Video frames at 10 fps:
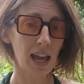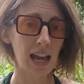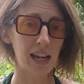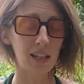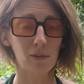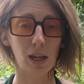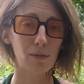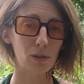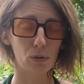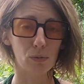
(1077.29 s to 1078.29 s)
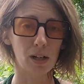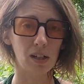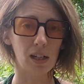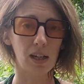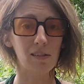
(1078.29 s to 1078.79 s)
And if you haven't
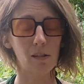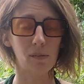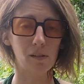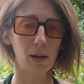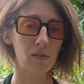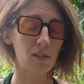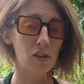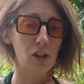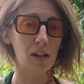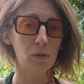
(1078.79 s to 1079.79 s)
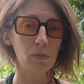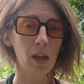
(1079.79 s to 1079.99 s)
already, subscribe to the channel.